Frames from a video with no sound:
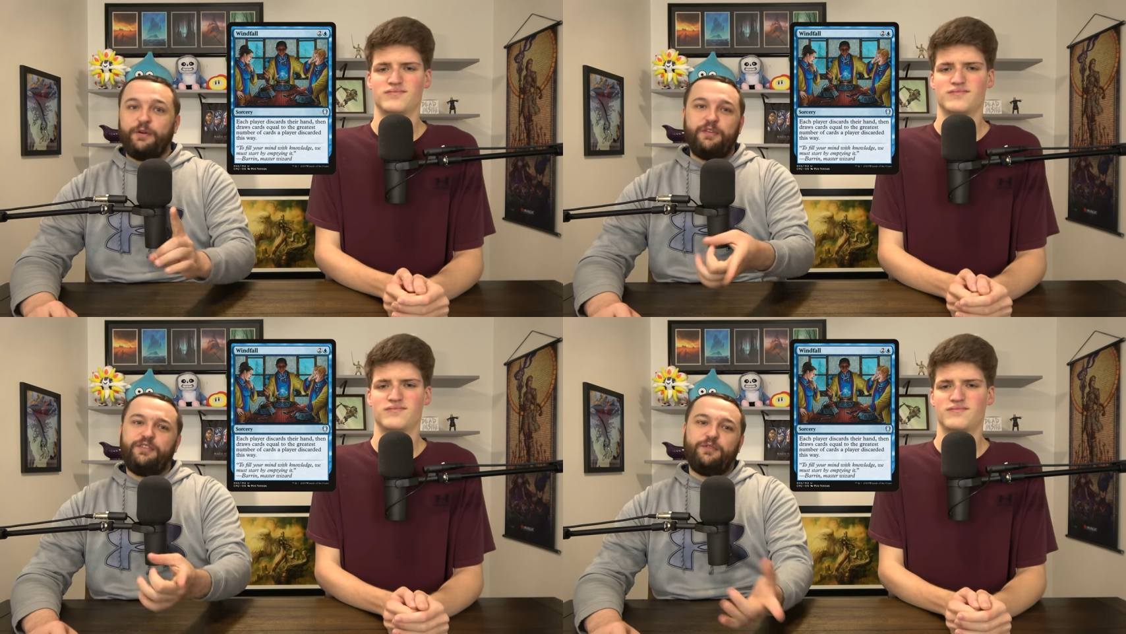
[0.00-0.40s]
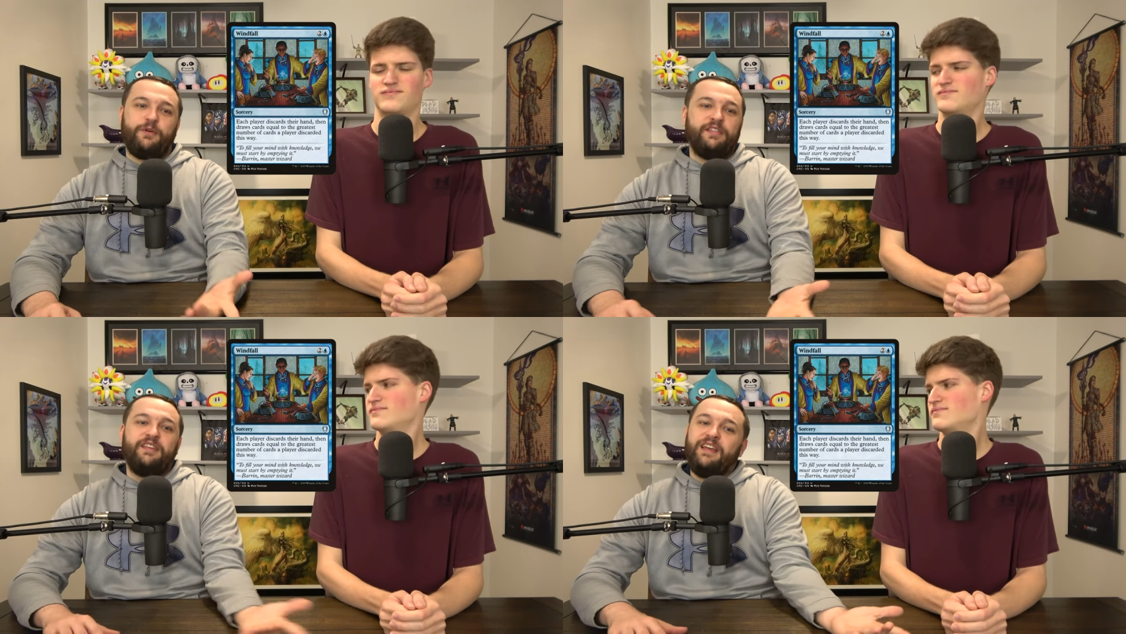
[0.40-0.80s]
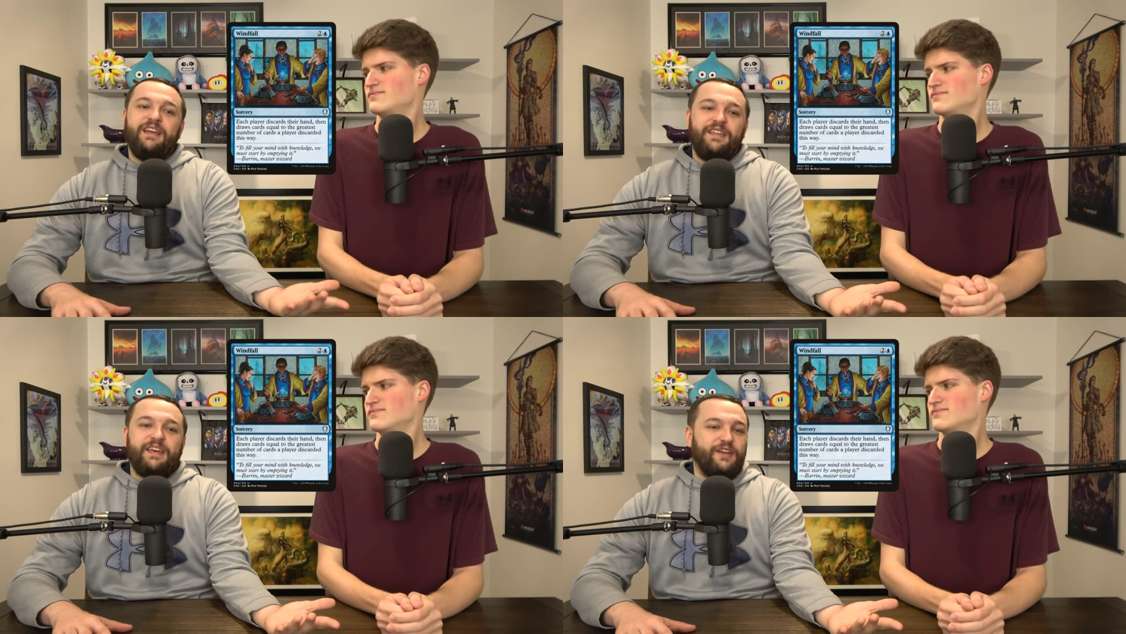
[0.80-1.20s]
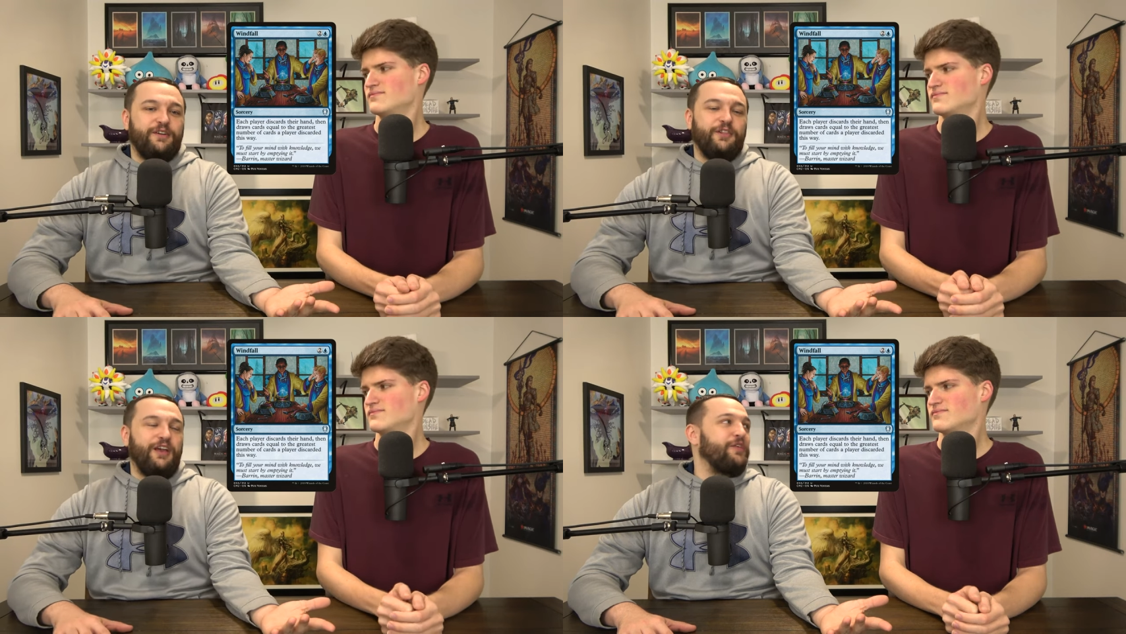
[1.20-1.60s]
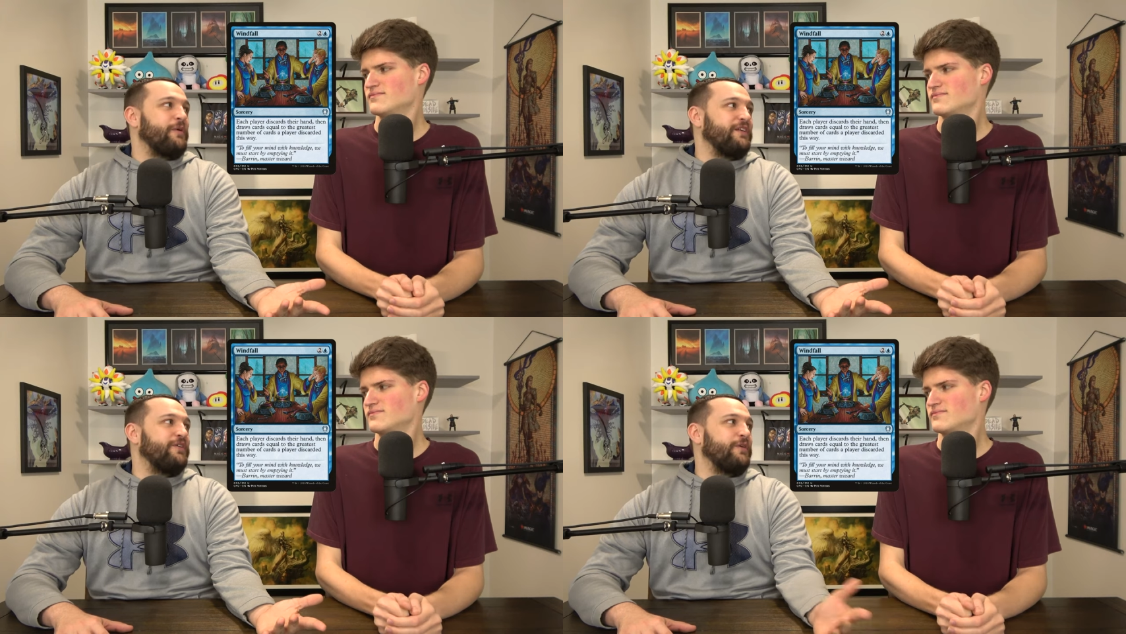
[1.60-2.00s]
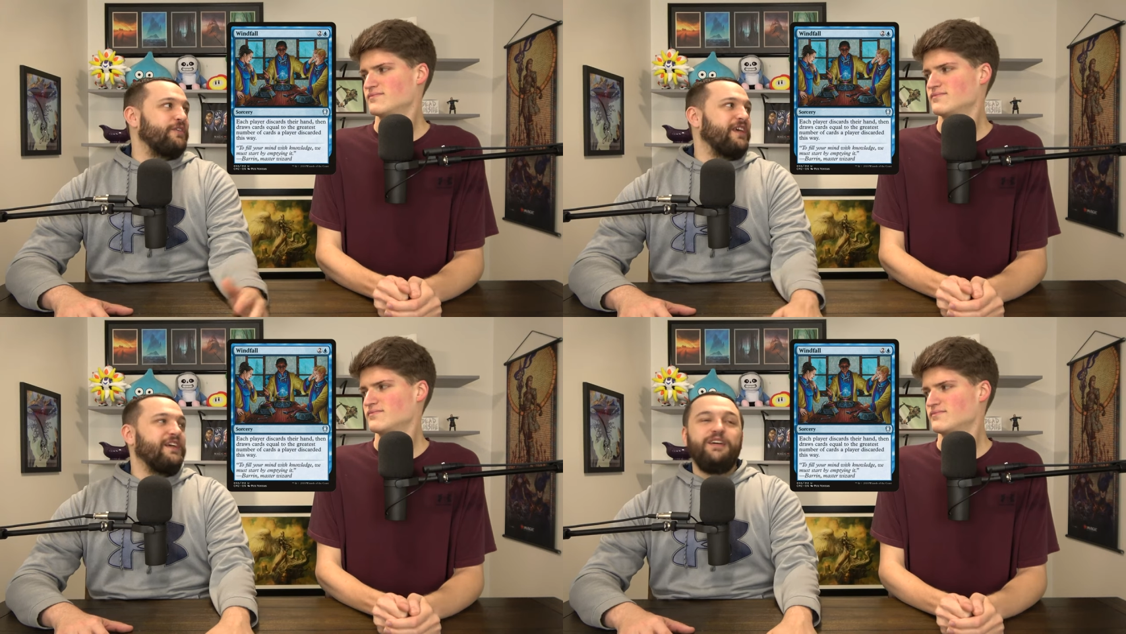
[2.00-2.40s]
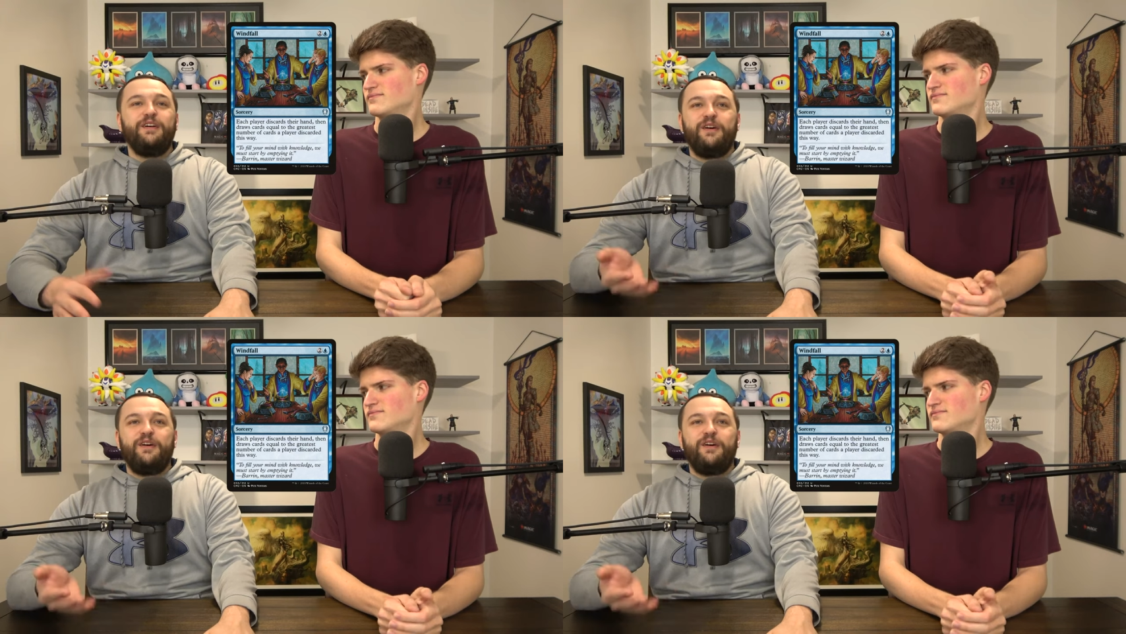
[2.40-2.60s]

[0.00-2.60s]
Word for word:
Speaker 1: Though this is one that could go the other way too, where it's like,